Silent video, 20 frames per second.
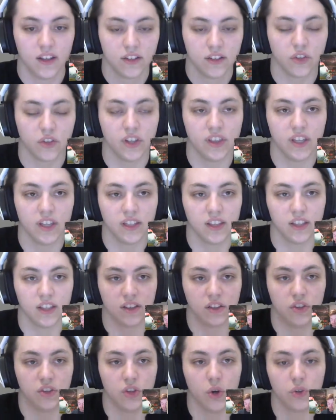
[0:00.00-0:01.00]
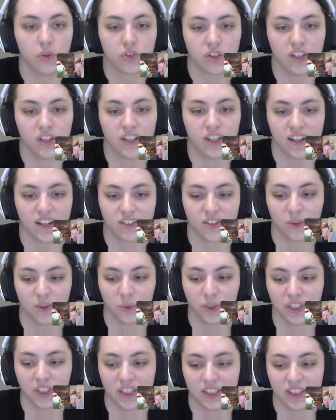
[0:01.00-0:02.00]
So I think that those are the decks that
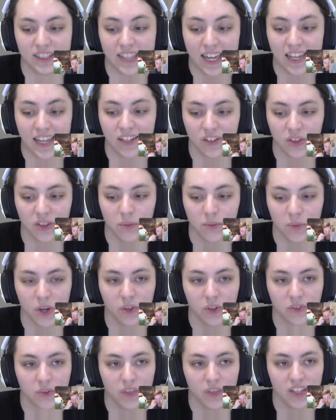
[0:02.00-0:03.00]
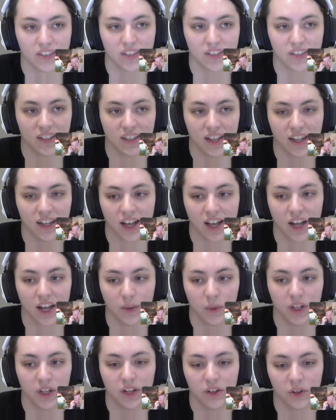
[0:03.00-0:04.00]
really gained the most from this, and it kind
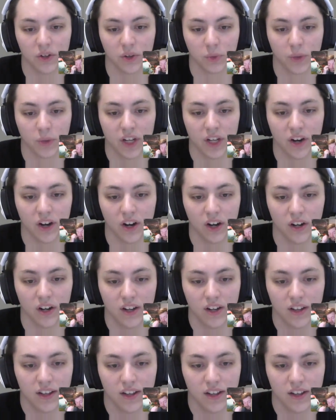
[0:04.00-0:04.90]
of went under the radar,